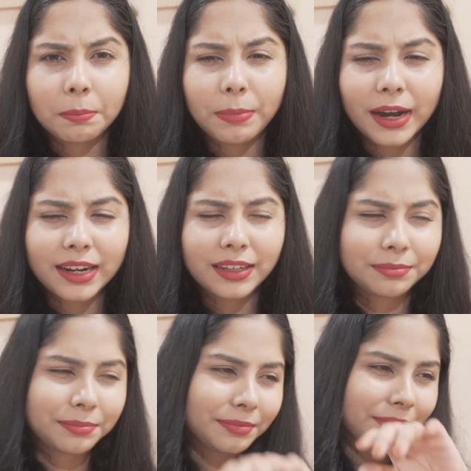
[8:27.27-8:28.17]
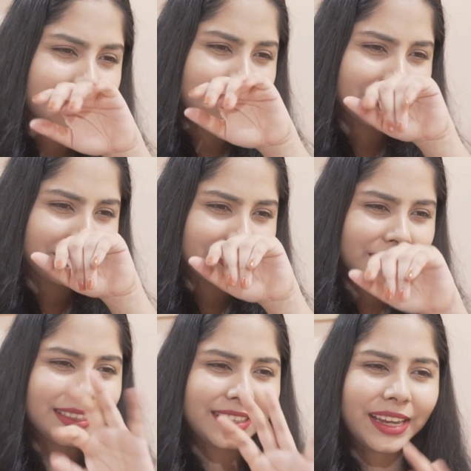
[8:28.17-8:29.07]
But
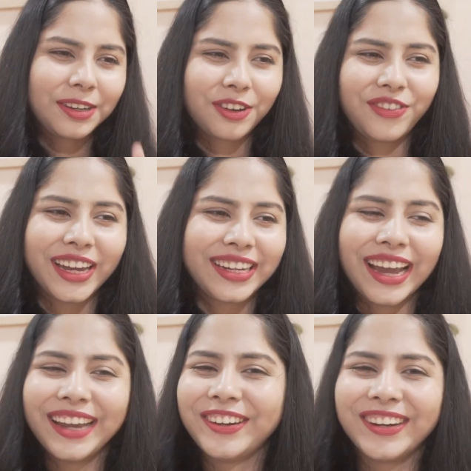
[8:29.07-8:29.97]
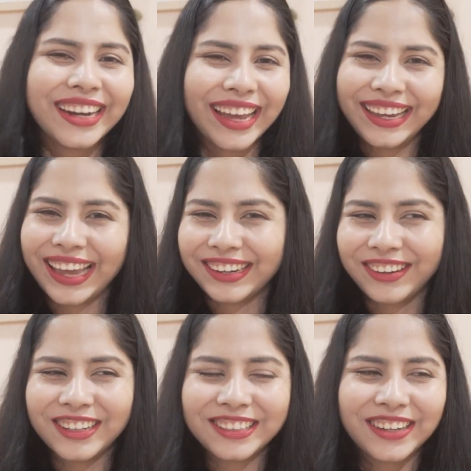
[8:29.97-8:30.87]
the scent of it, I don't like at all.